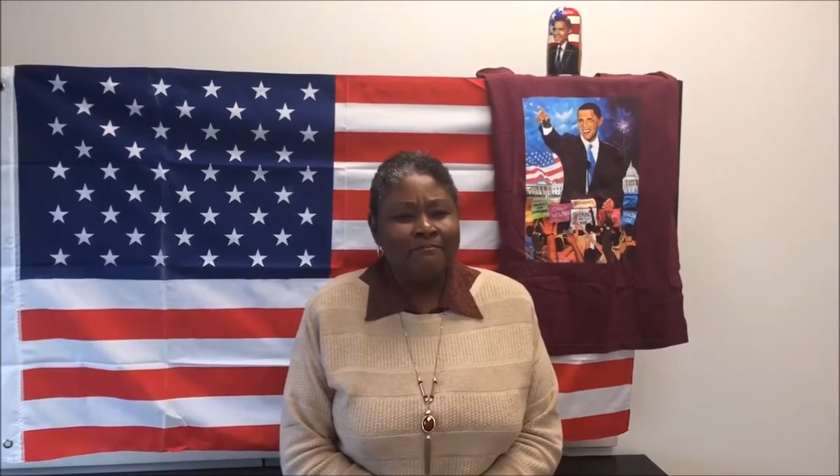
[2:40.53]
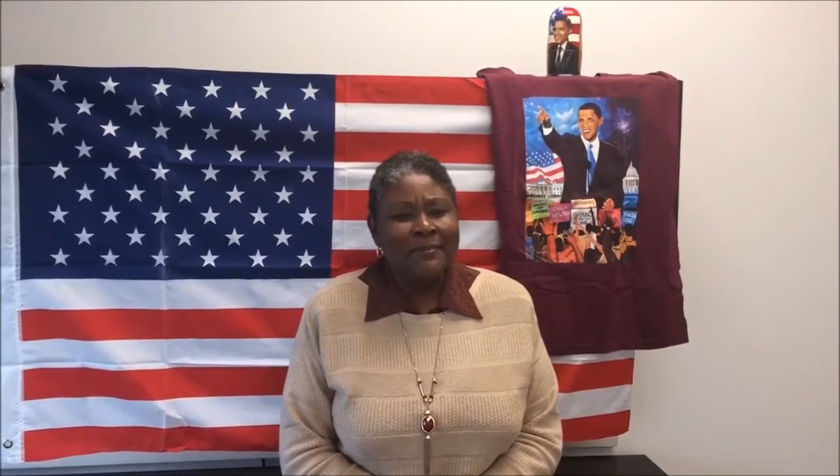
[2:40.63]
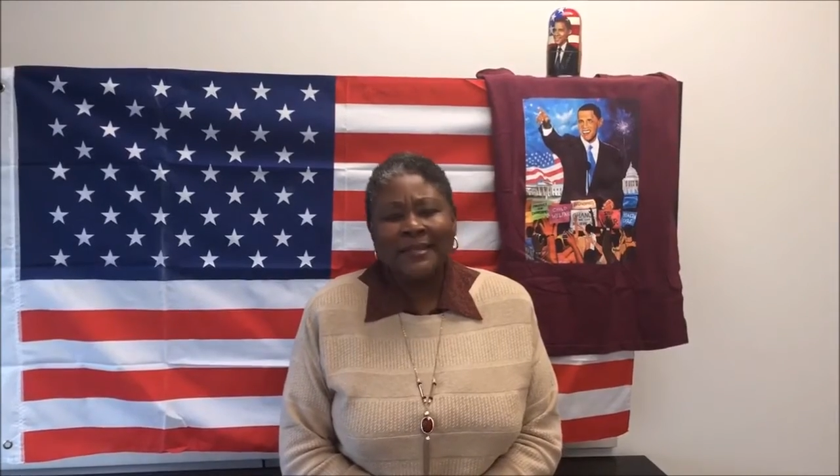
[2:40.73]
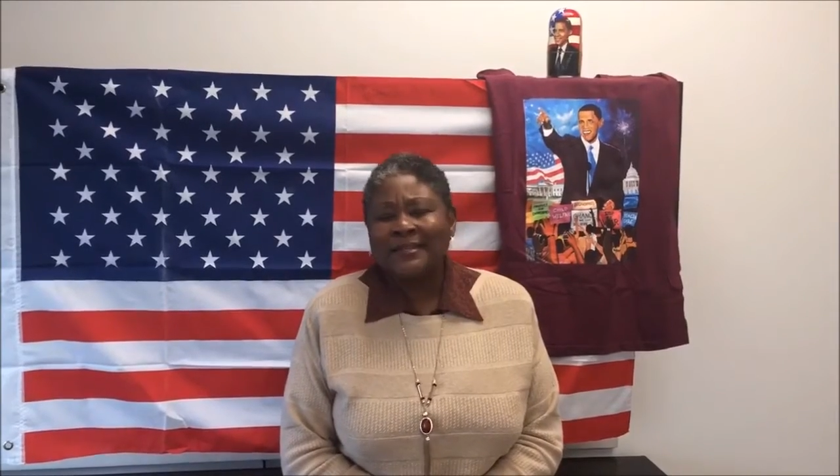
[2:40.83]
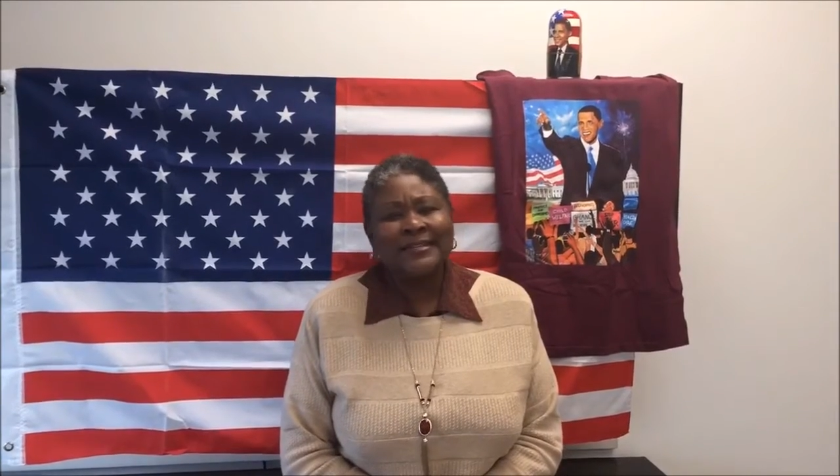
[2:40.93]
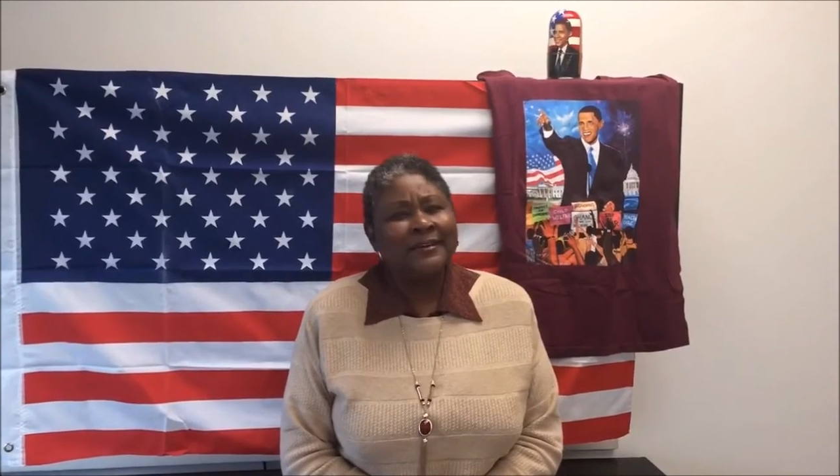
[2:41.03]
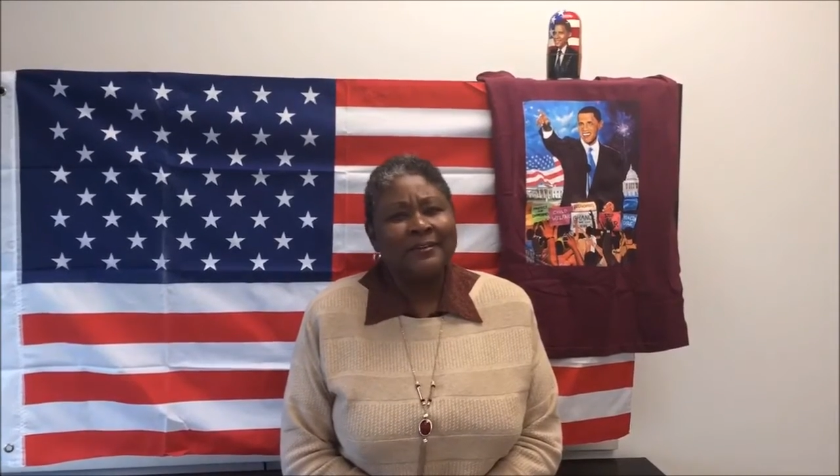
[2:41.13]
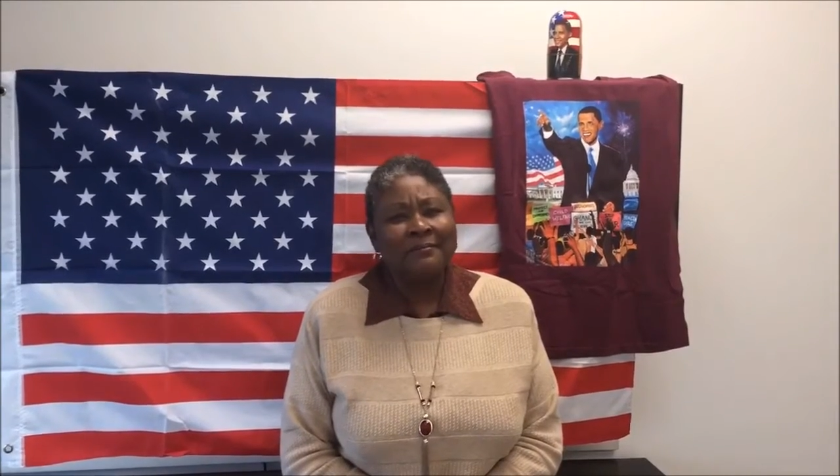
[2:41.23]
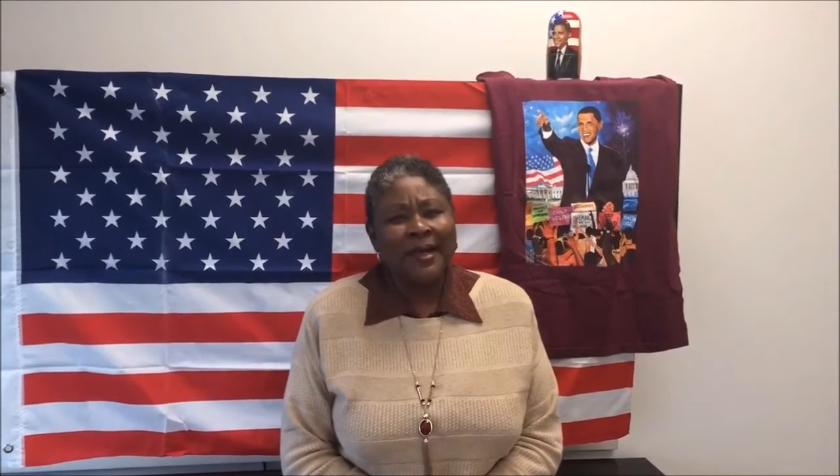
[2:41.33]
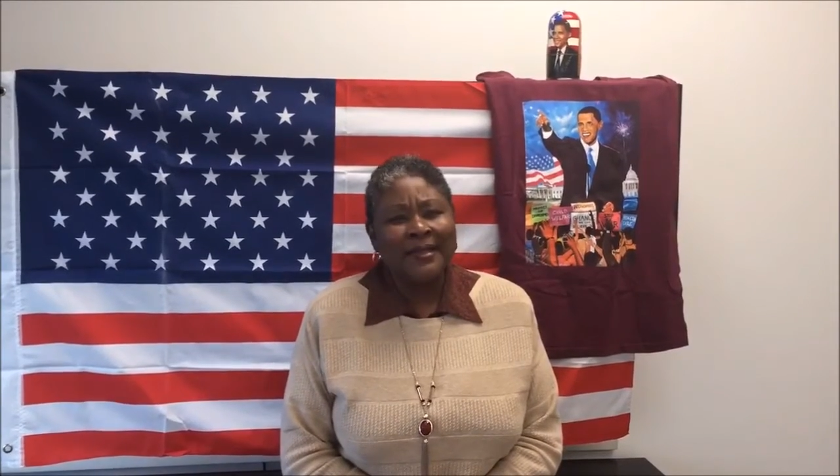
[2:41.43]

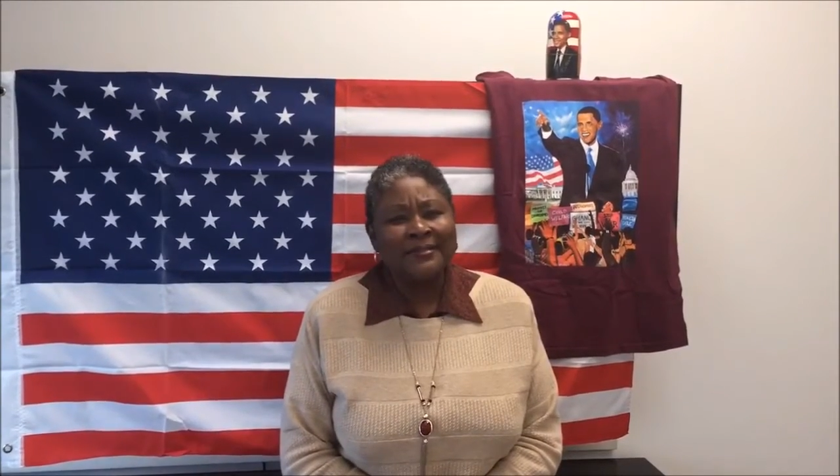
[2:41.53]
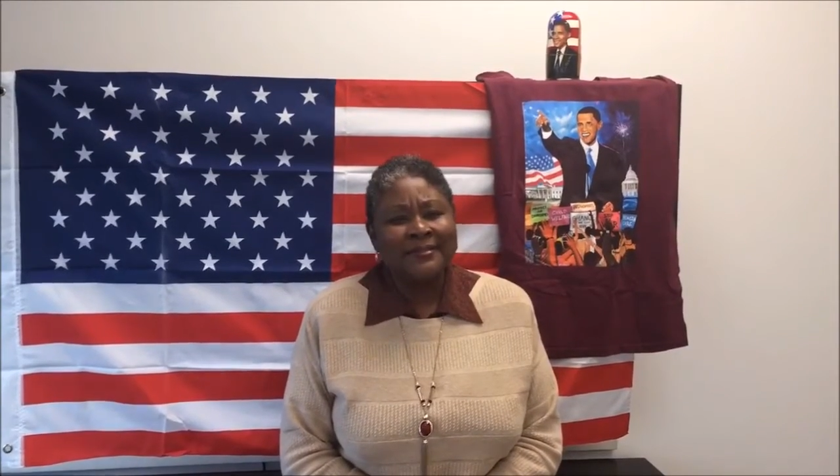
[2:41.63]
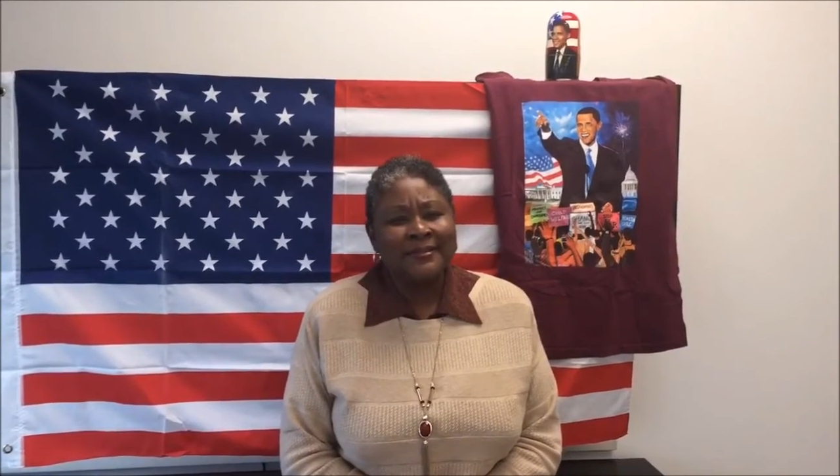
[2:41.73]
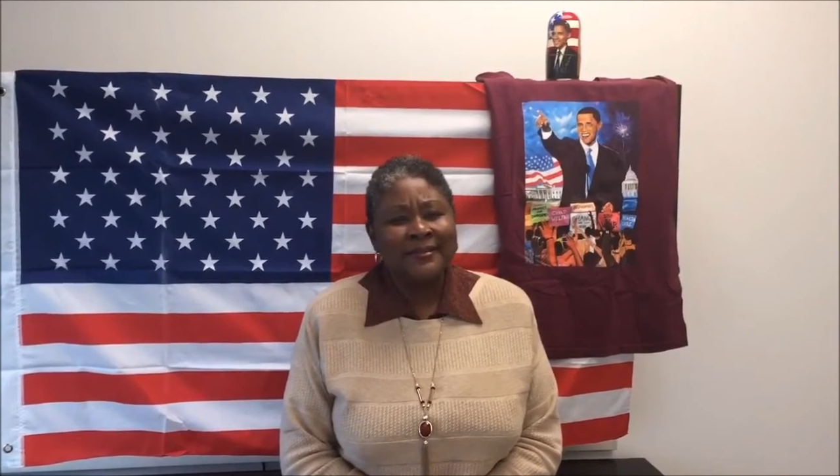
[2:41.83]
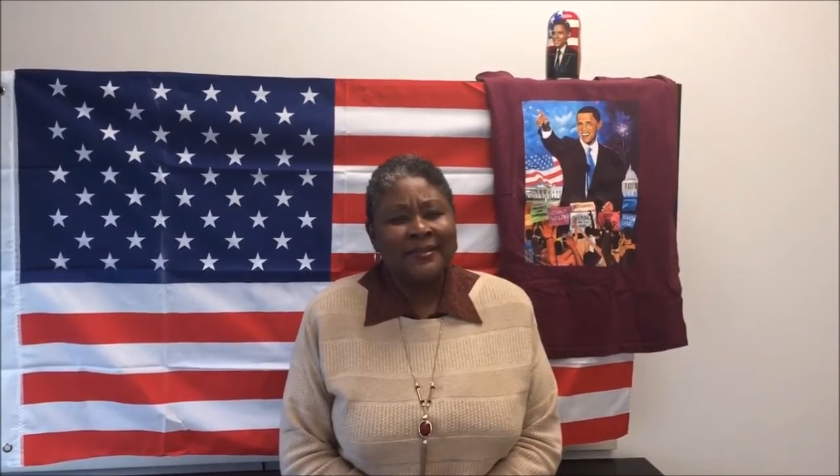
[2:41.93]
military might,